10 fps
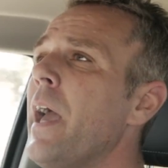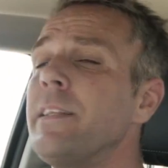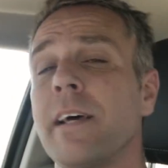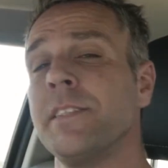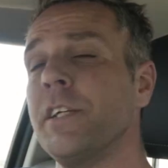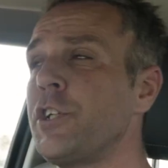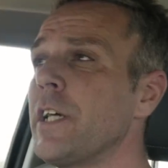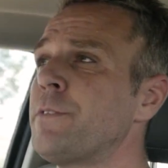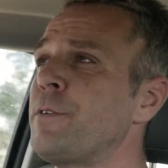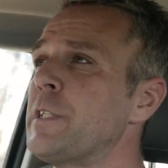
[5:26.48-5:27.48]
It doesn't
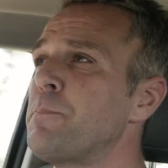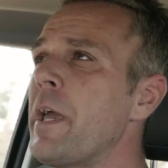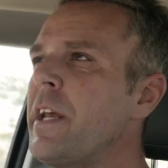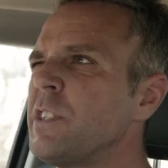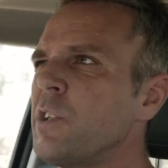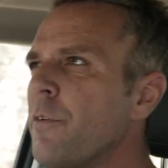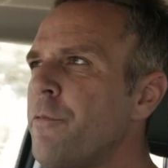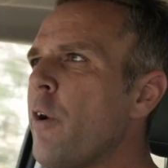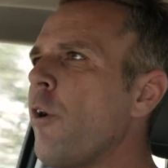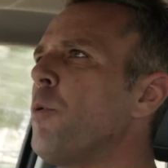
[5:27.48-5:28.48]
adjust for speed, it's not a
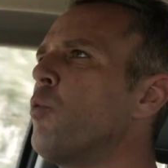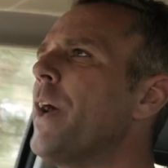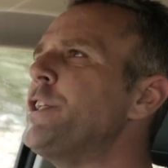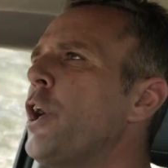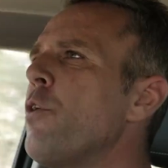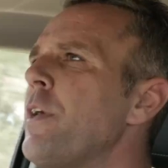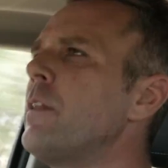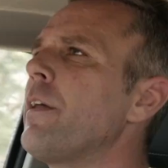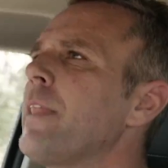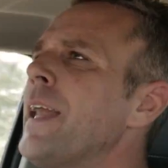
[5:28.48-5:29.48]
variable ratio thing
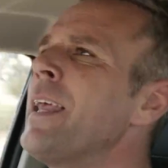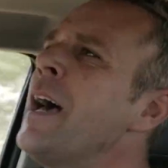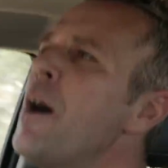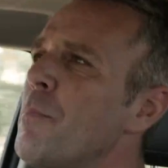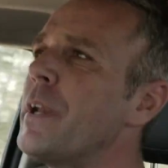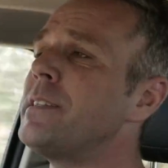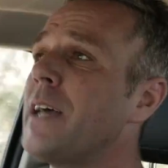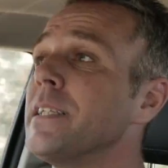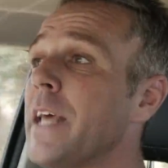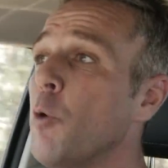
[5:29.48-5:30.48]
like that, but it
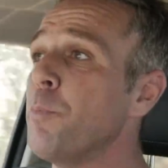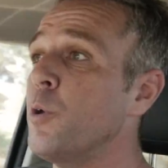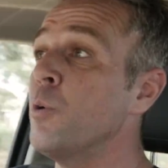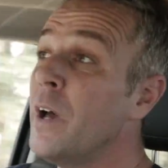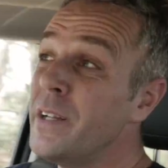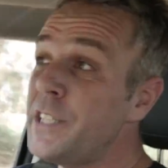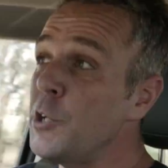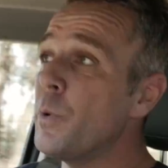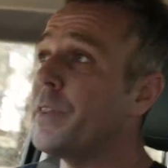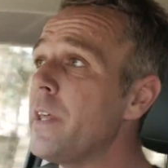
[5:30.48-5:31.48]
does help you
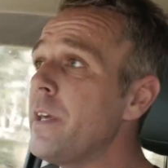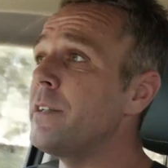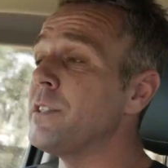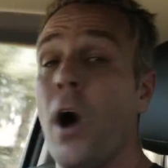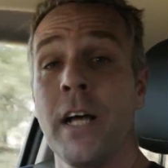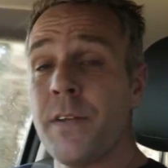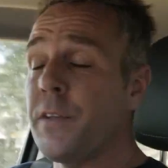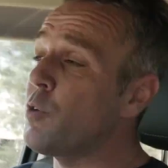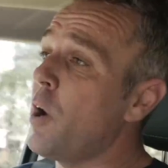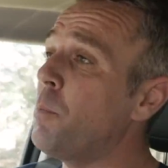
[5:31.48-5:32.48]
deal with the size of
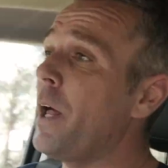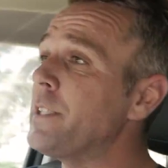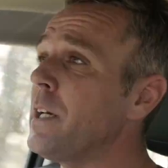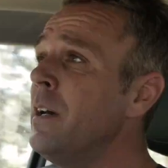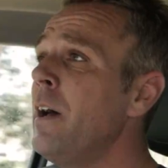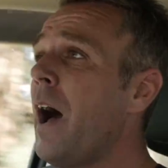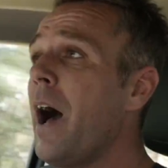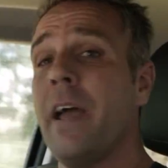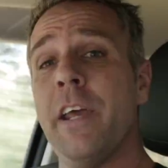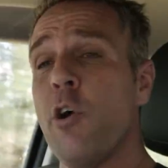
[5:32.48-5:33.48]
the Trailblazer
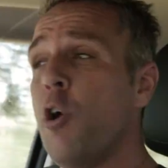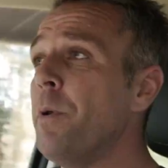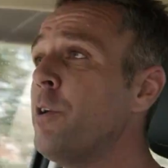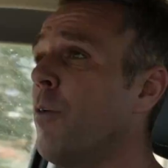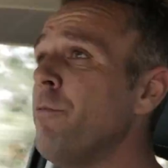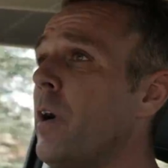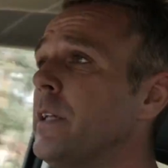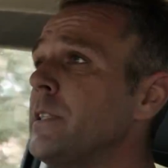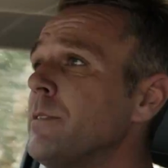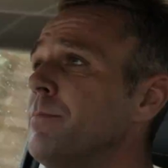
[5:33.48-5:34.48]
in urban confines.